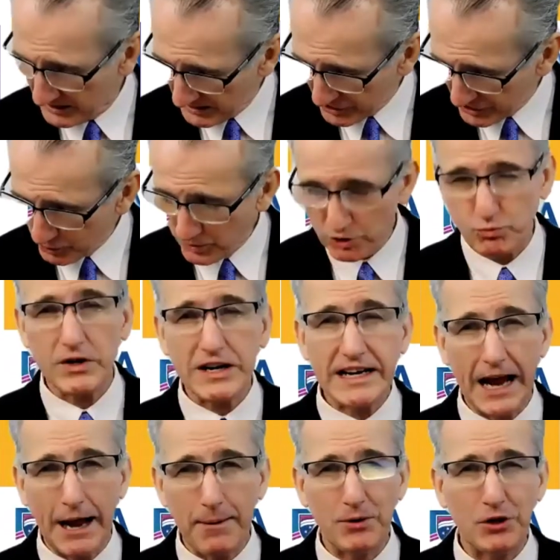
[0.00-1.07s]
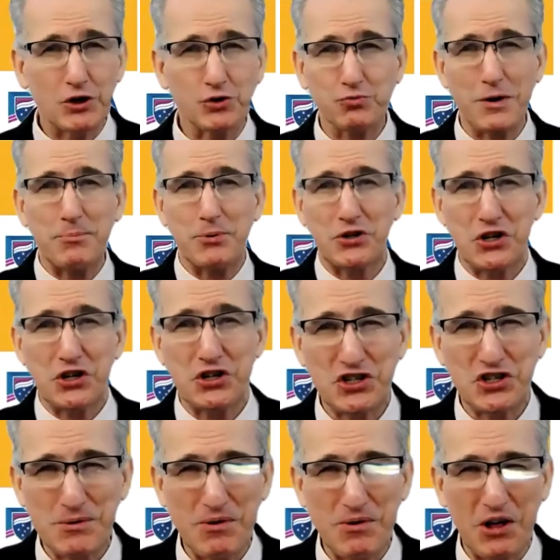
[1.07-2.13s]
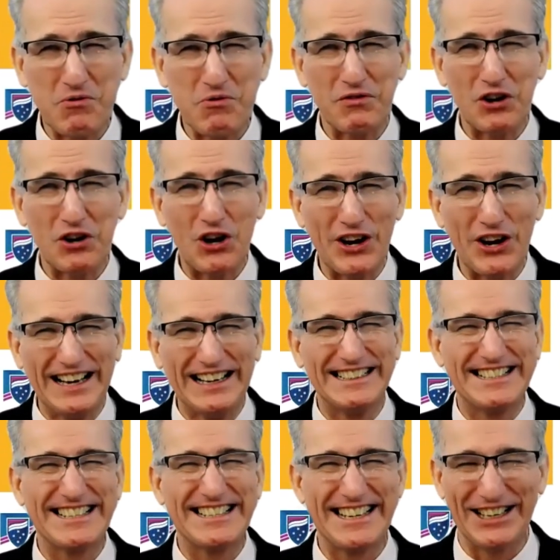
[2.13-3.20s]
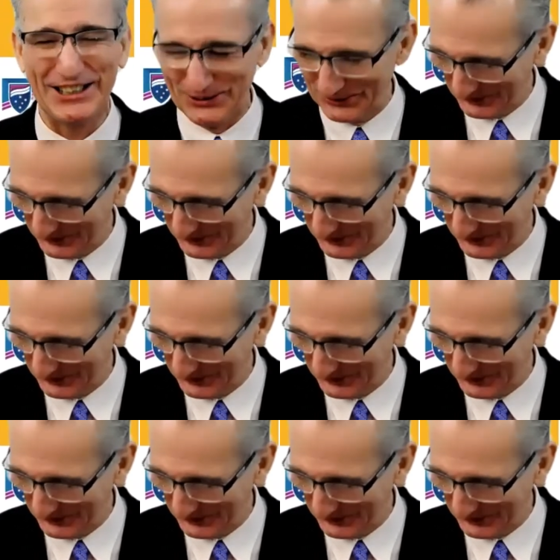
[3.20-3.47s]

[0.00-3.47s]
Just want to recap it because repetition is the mother of learning and skill.